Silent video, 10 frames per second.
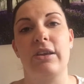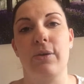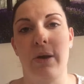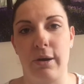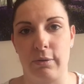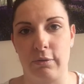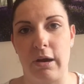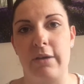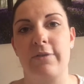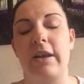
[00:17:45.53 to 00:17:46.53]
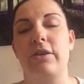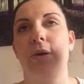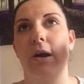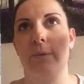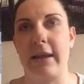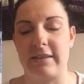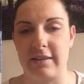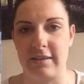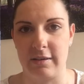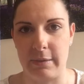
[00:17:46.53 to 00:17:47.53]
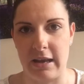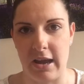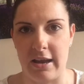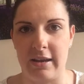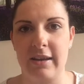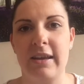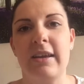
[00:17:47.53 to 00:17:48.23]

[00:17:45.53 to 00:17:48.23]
and your own growth and your own lessons to be learned.